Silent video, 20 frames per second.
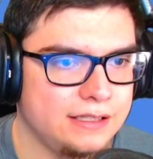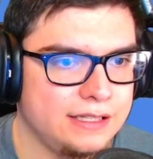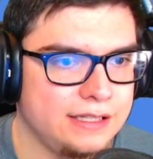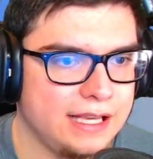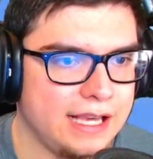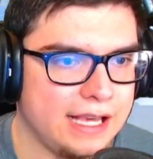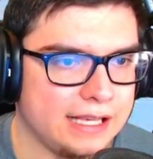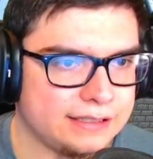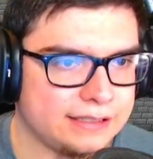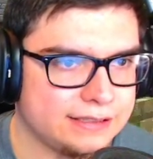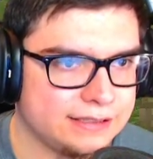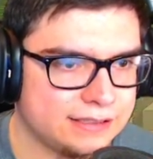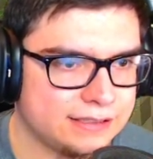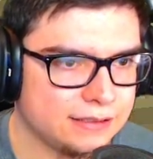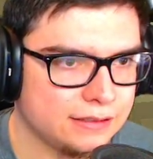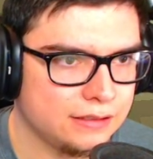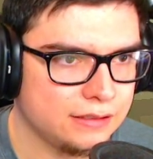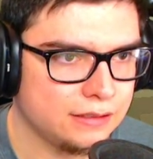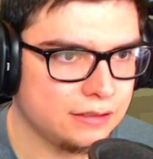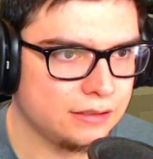
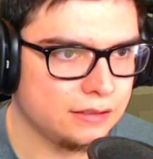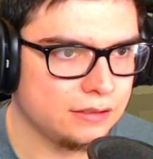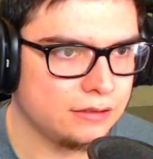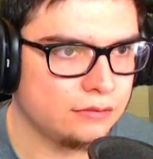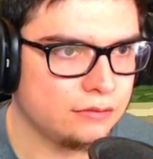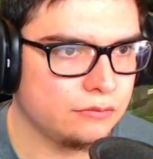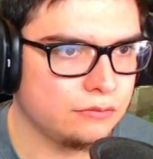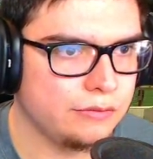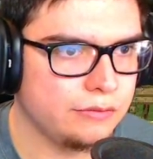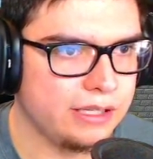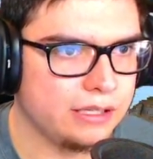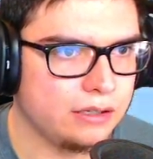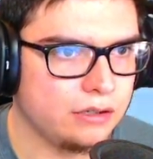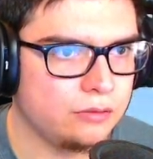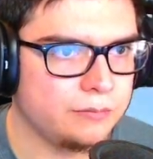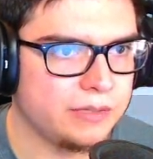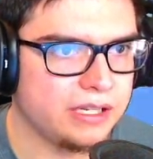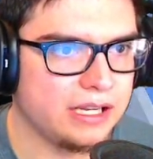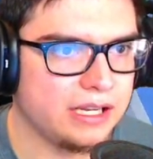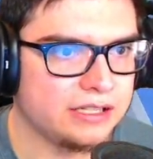Yes. Wait,
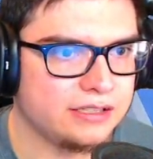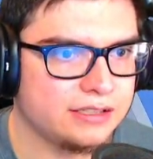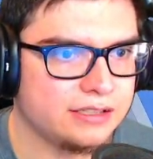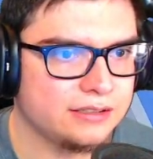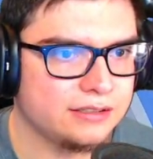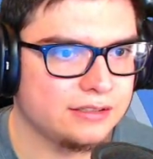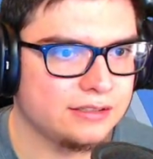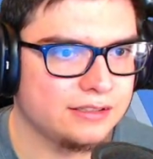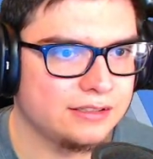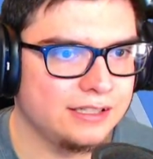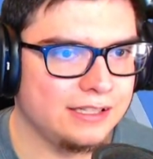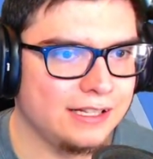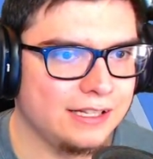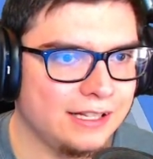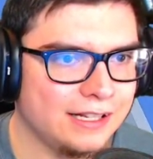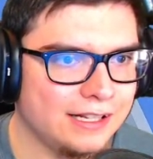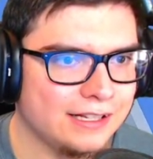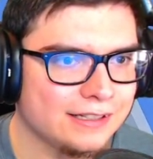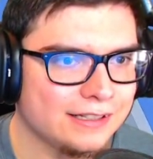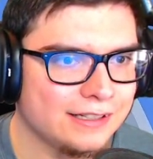oh my gosh.
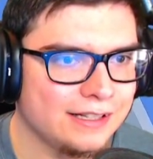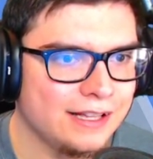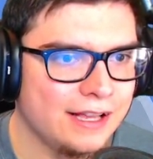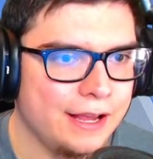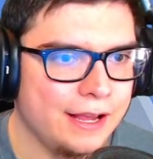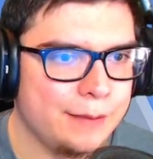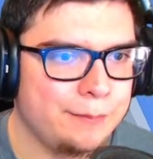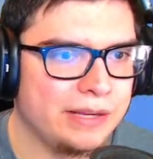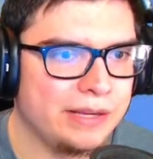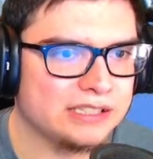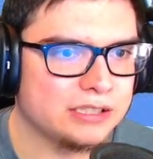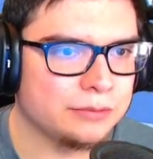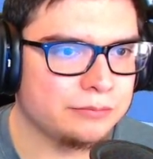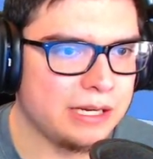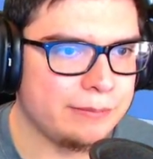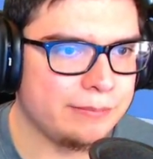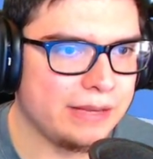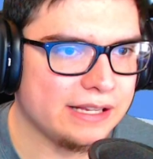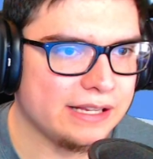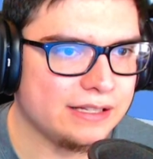It picked him
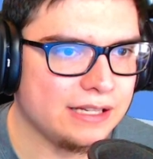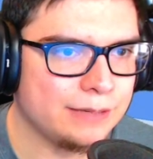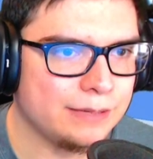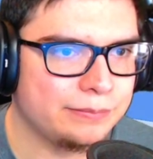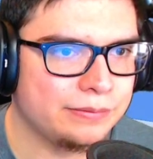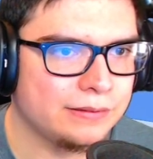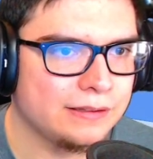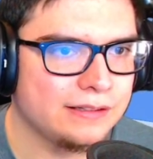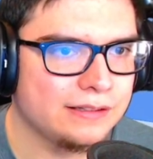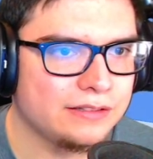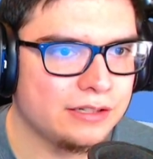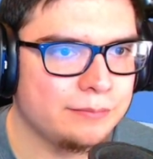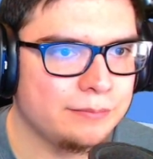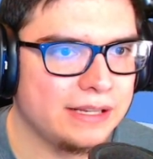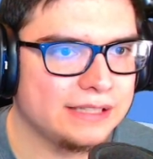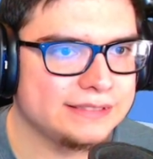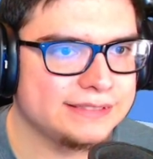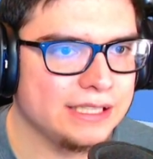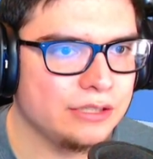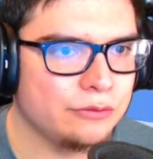right back up. They're
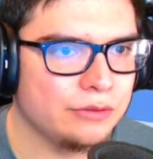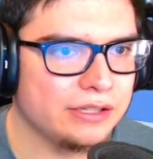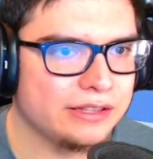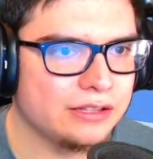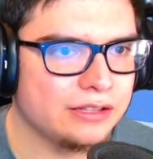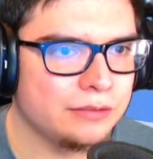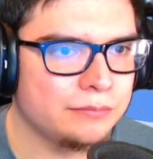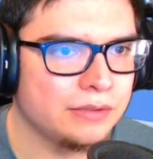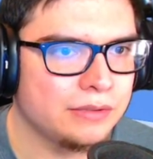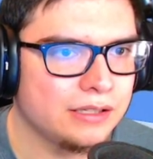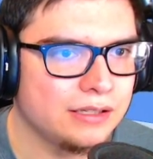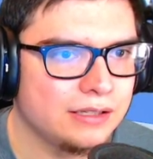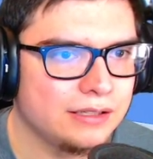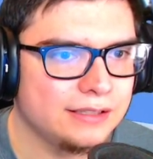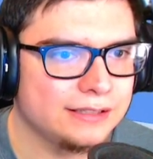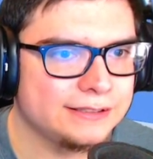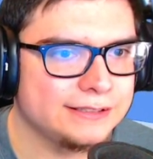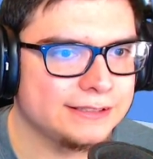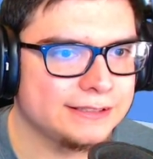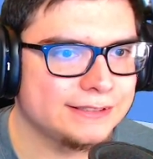messing with them.
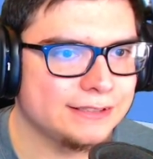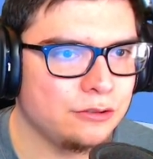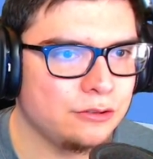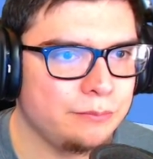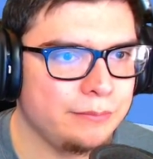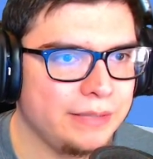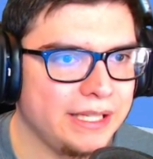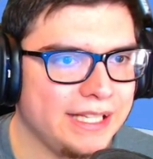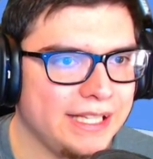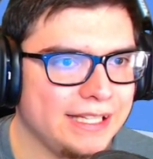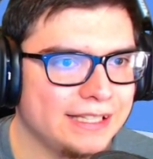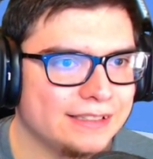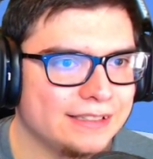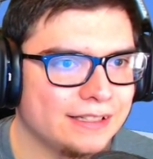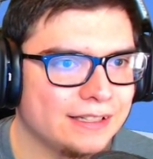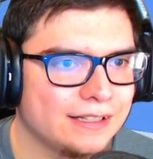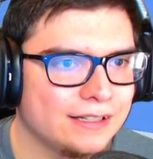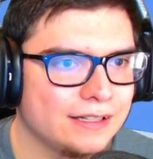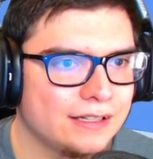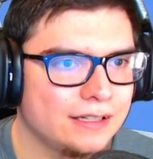This is so
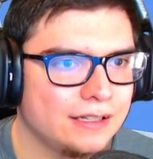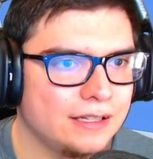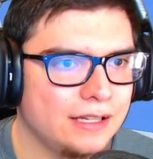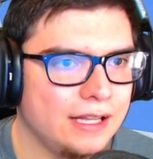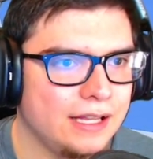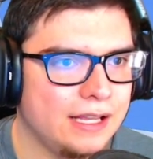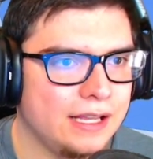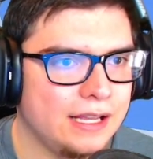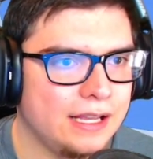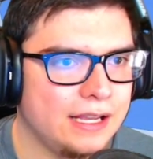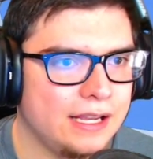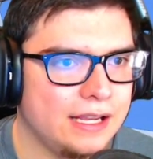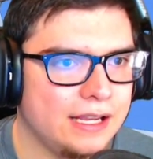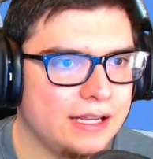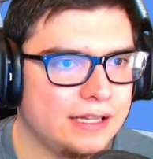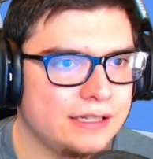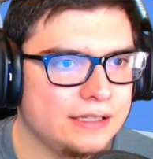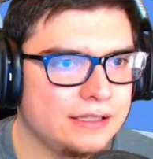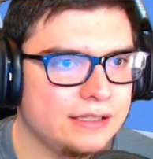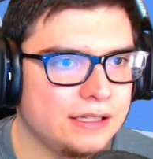mean.
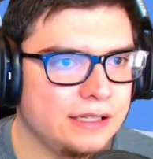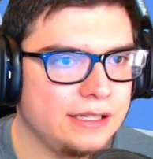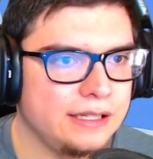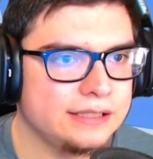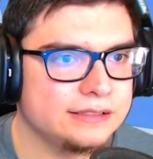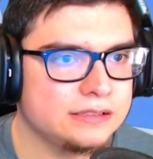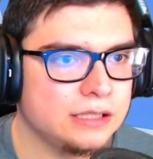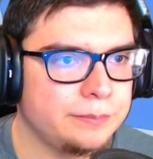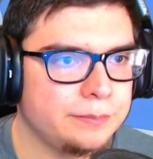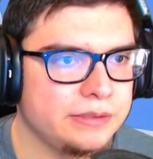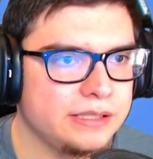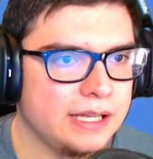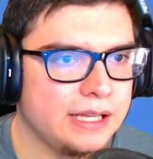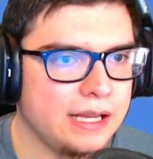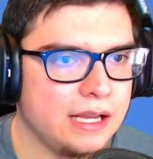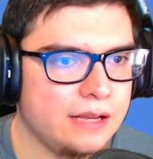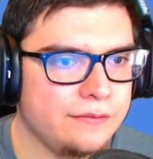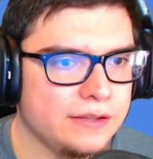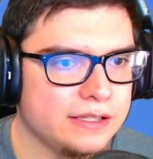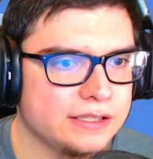And he's up in the
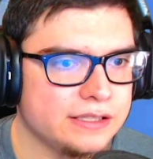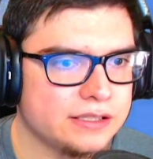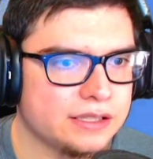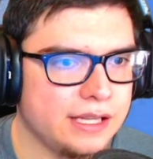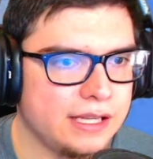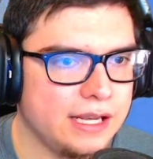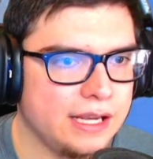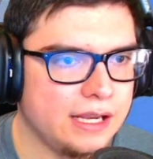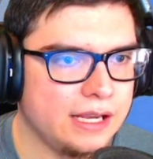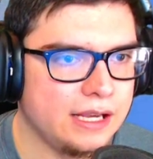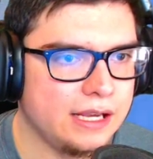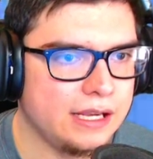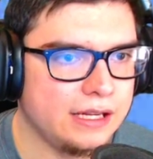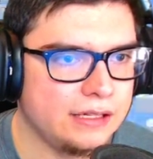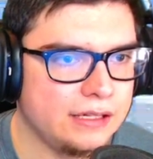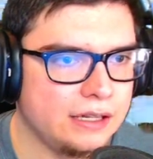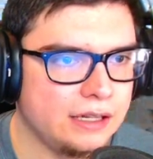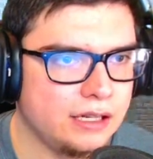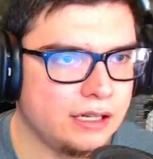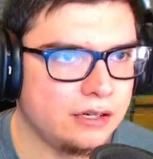heavens.
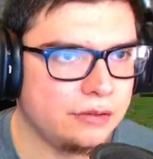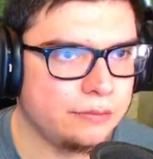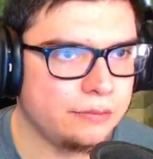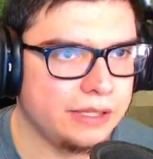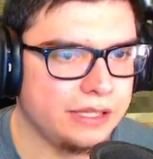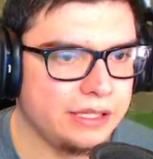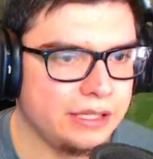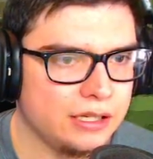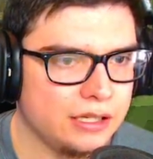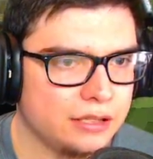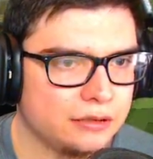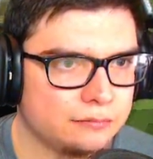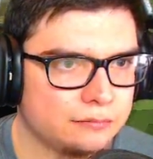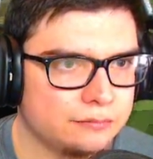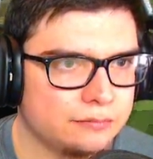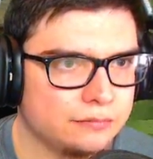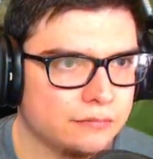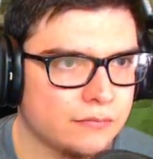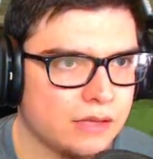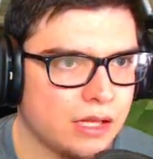And here we go.
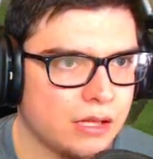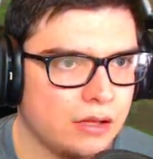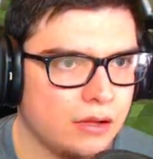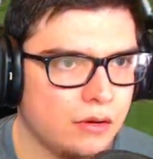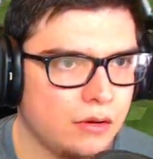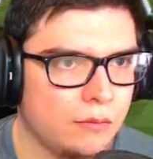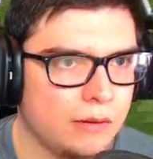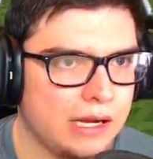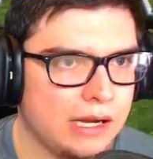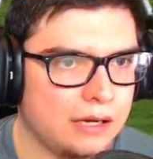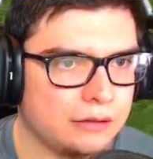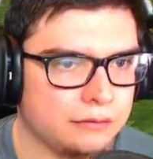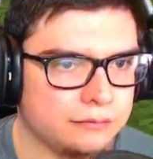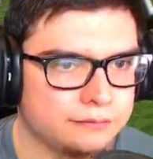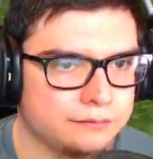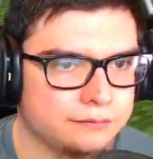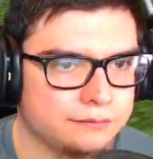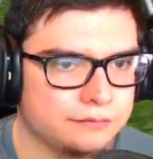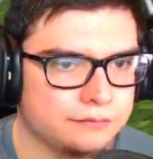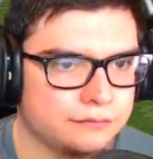Wow.
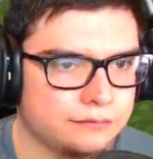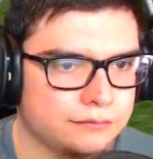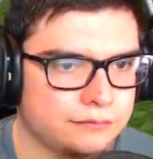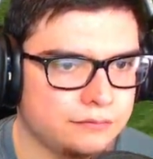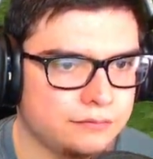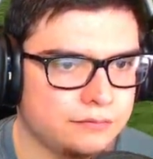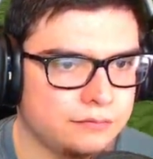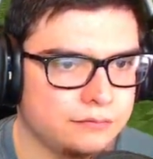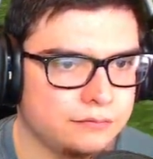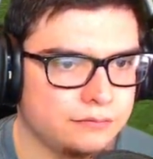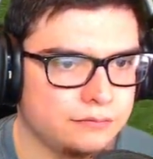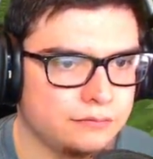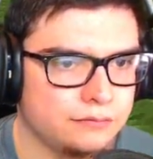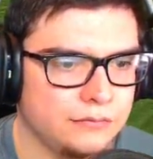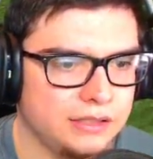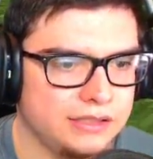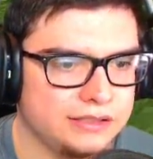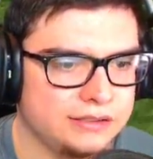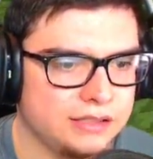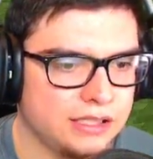
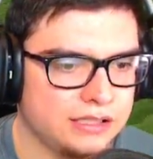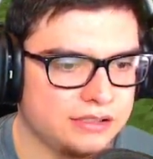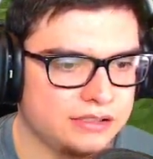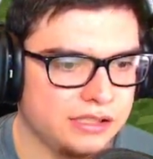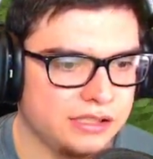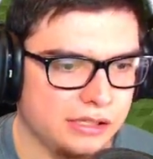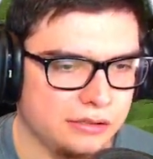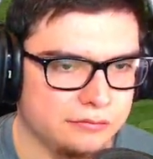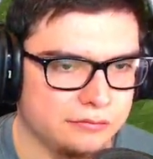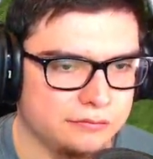He's donezo.